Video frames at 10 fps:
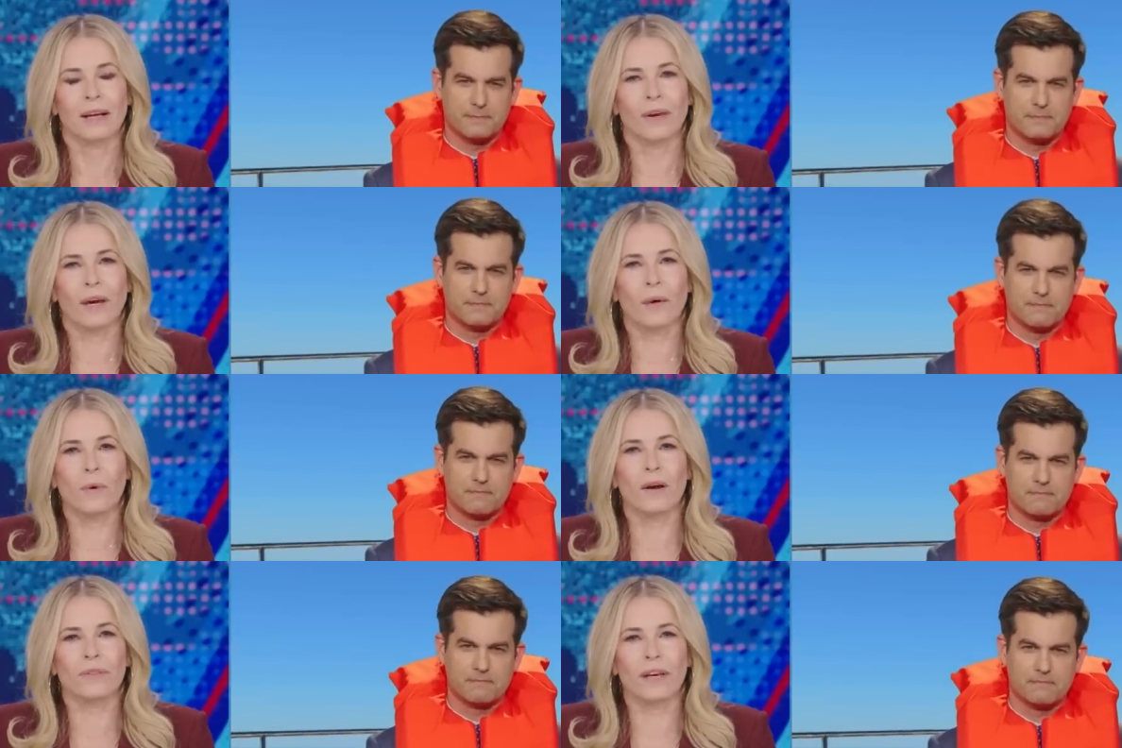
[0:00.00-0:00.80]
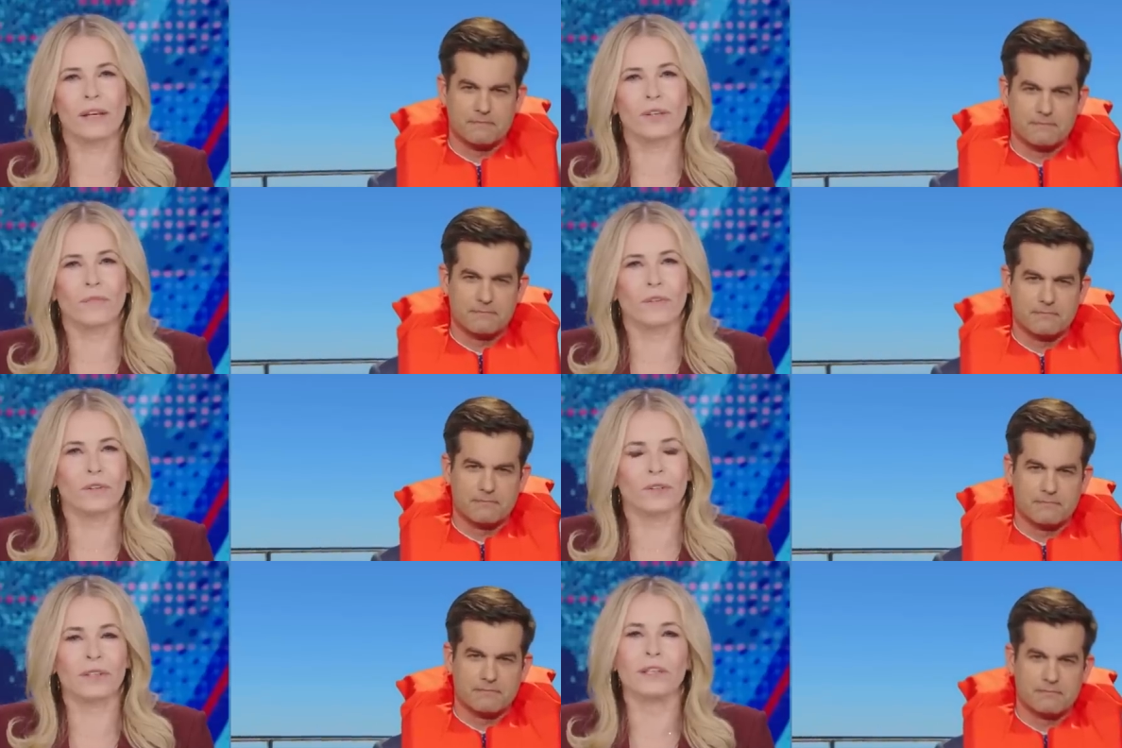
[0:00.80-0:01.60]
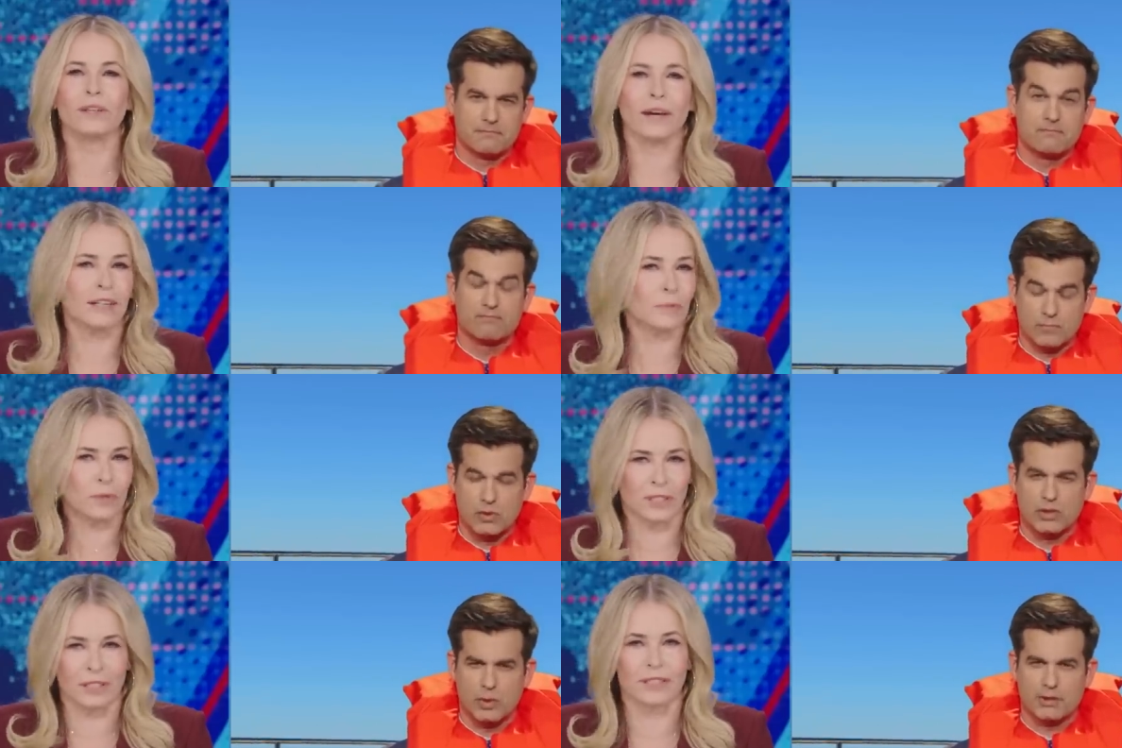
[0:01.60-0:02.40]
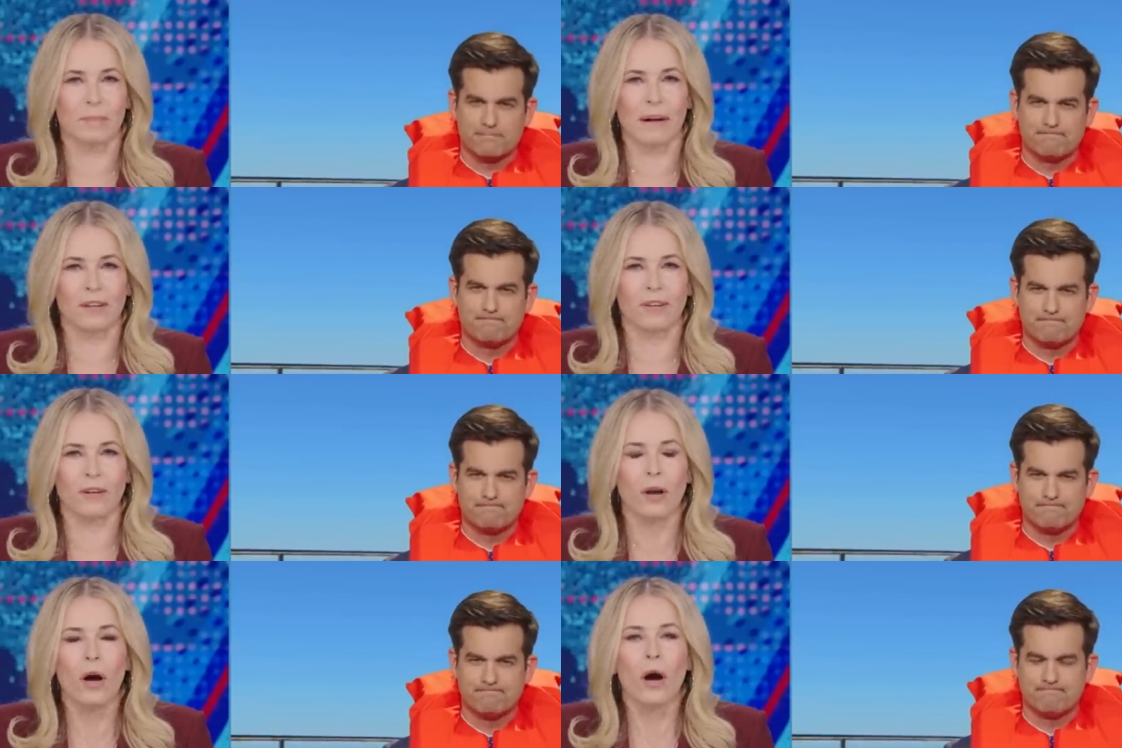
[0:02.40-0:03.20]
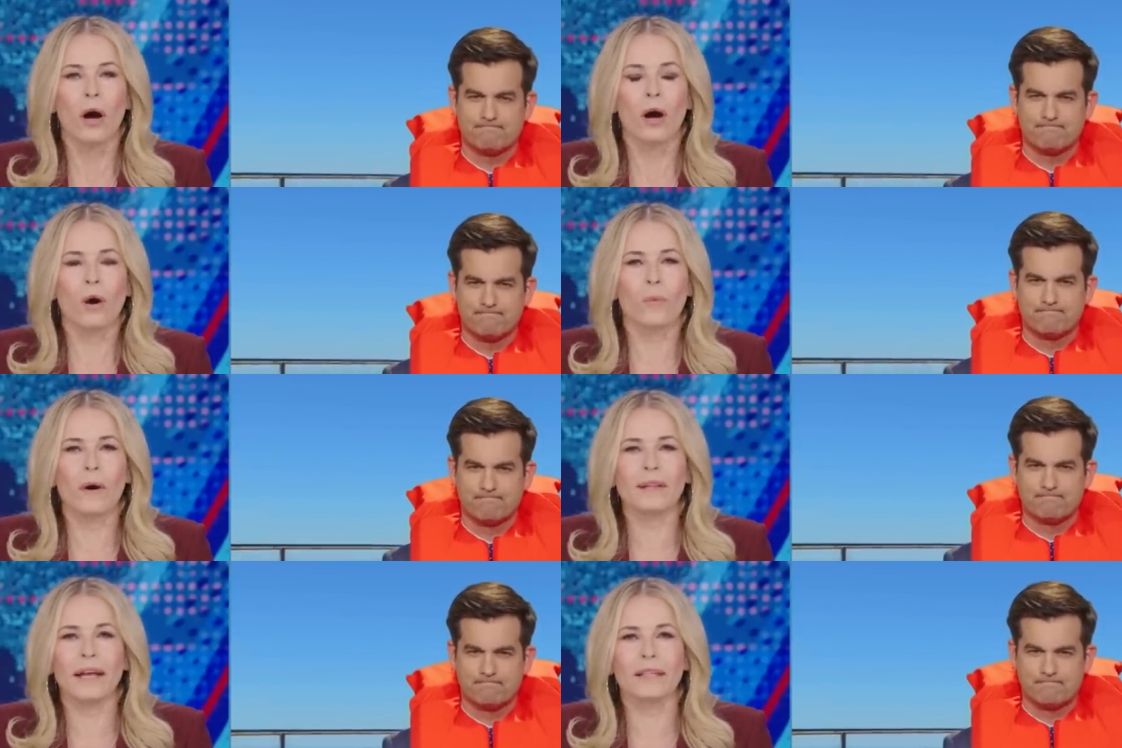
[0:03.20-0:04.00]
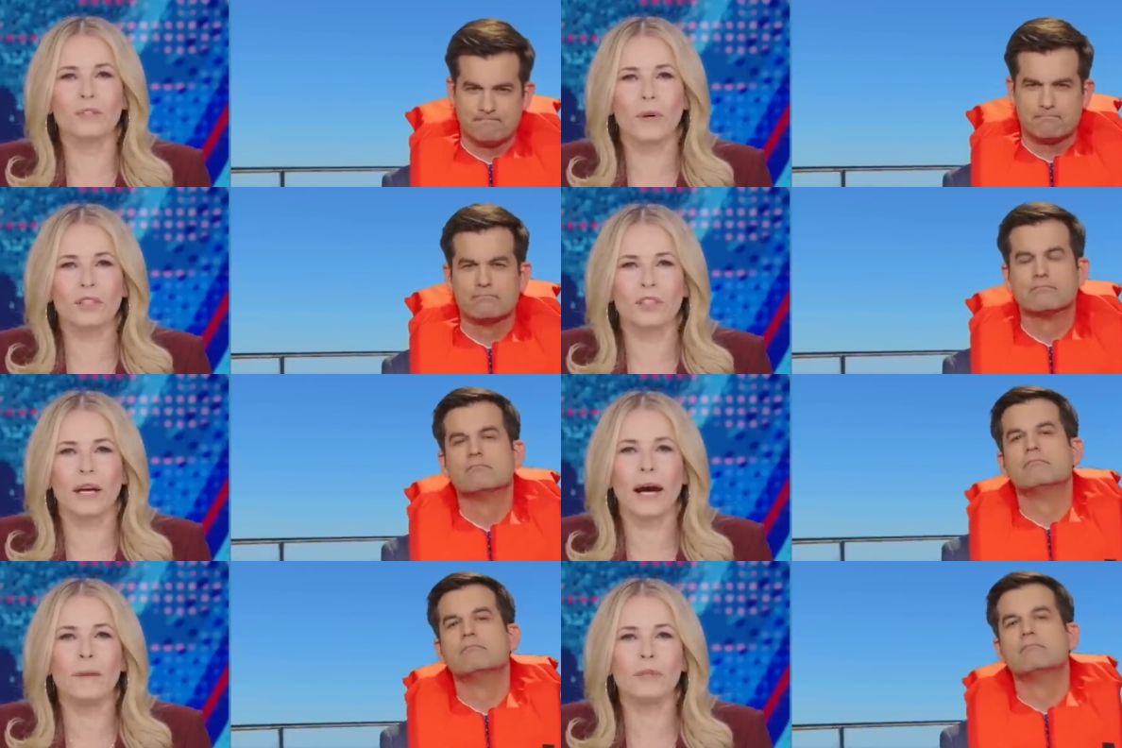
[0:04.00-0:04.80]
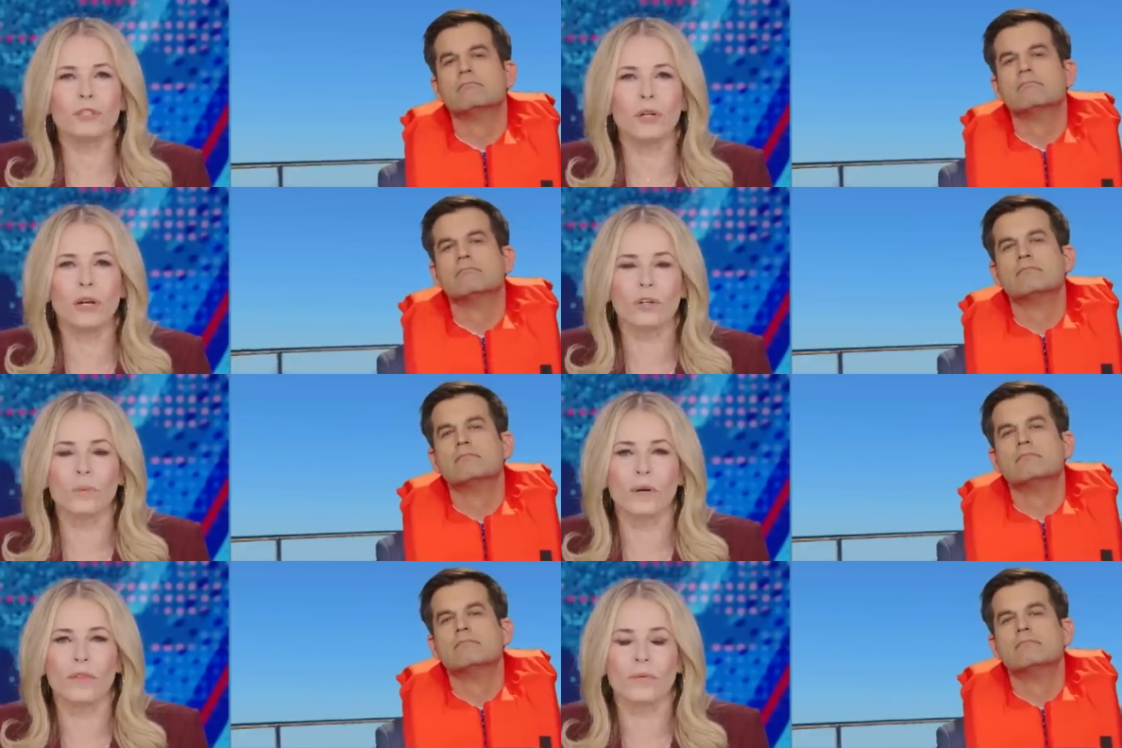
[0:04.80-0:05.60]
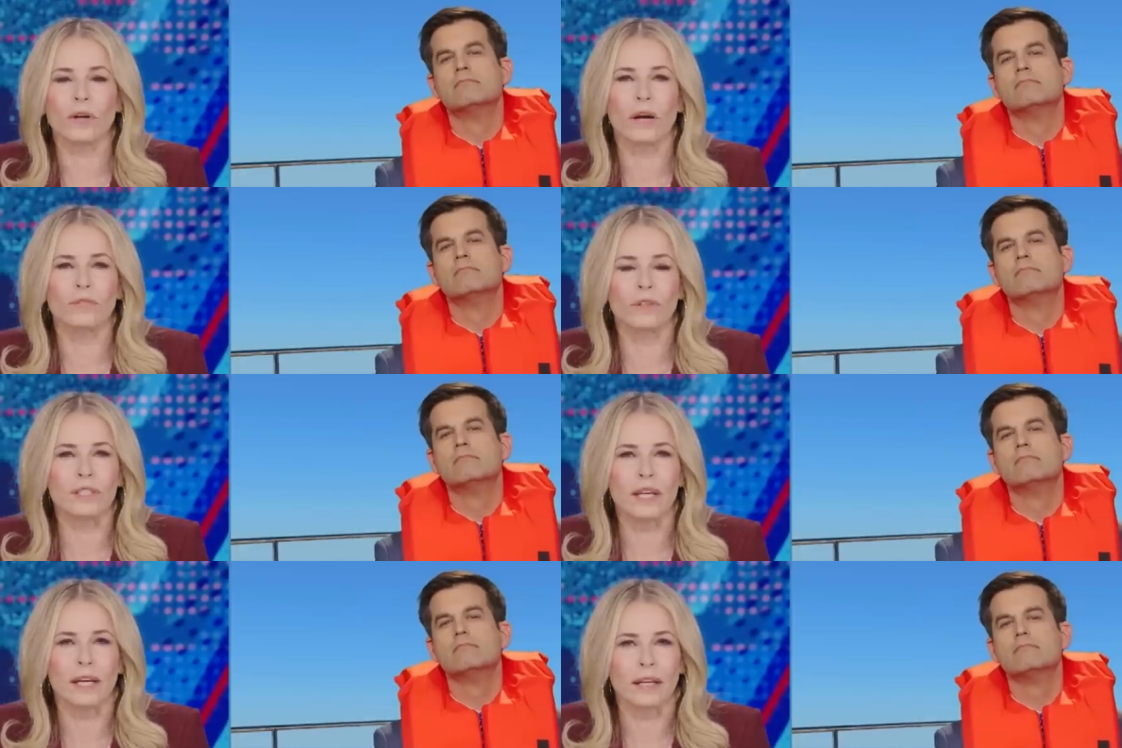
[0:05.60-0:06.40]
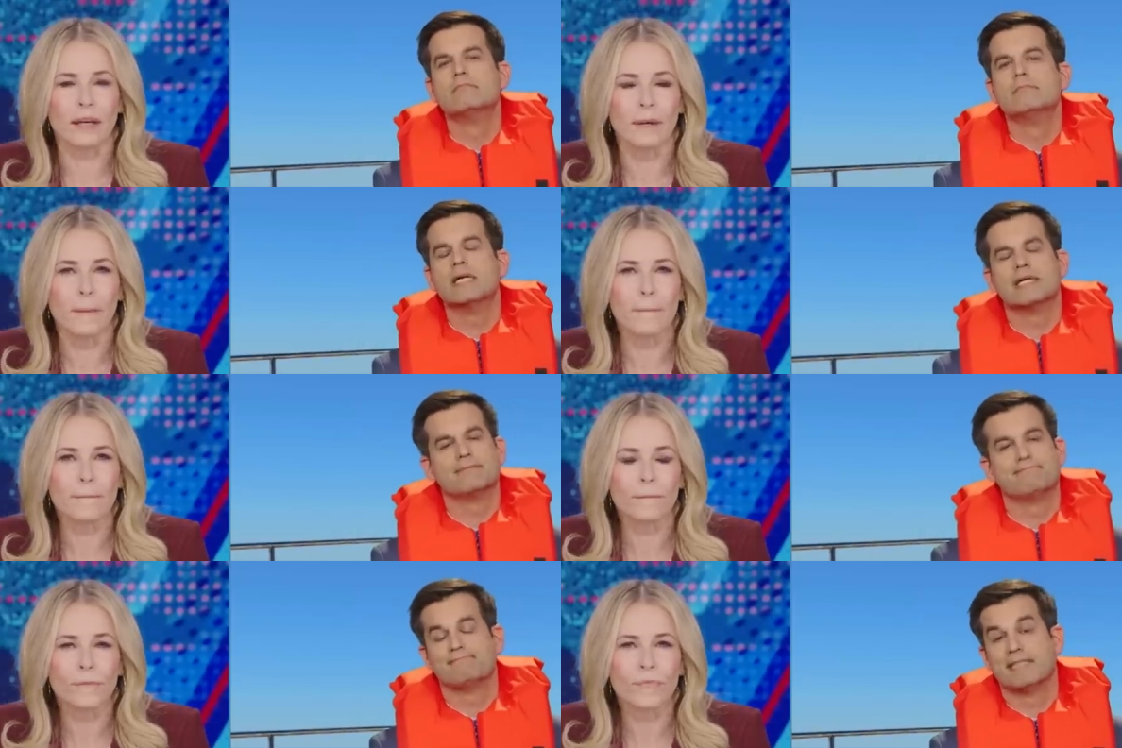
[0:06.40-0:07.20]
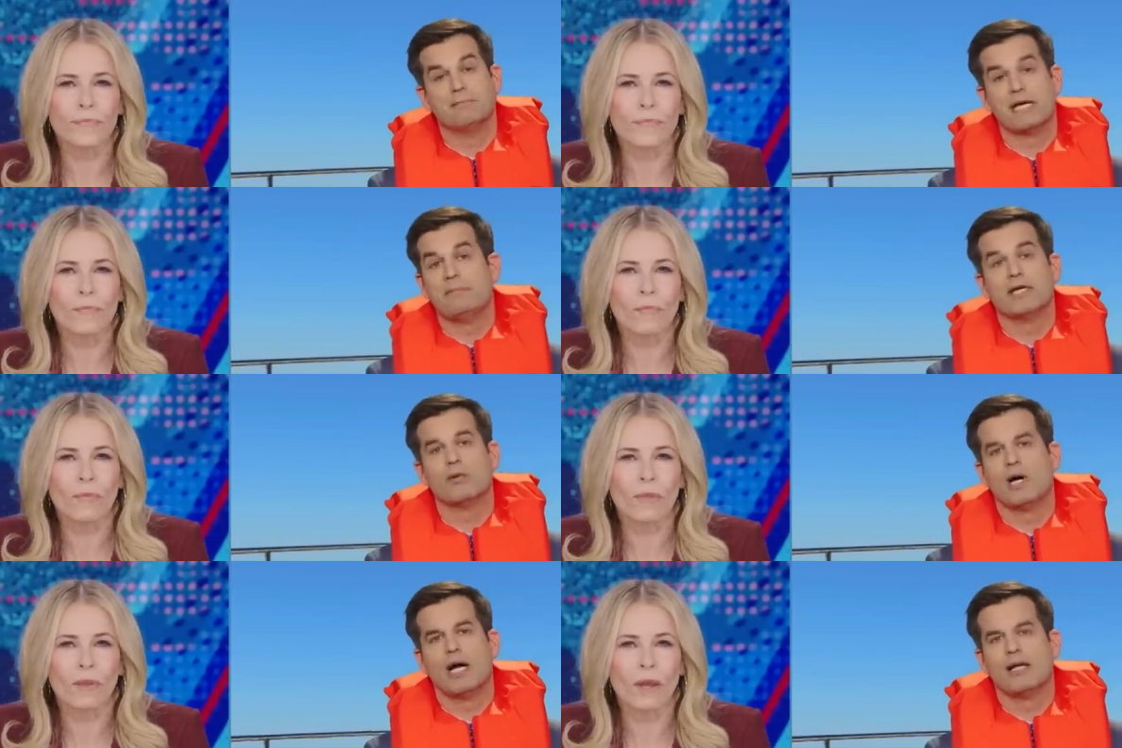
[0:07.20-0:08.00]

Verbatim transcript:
Speaker 1: Okay, well, thank you for your legal expertise, Michael. One last question. How much longer will the recovery take?
Speaker 2: It might be a while.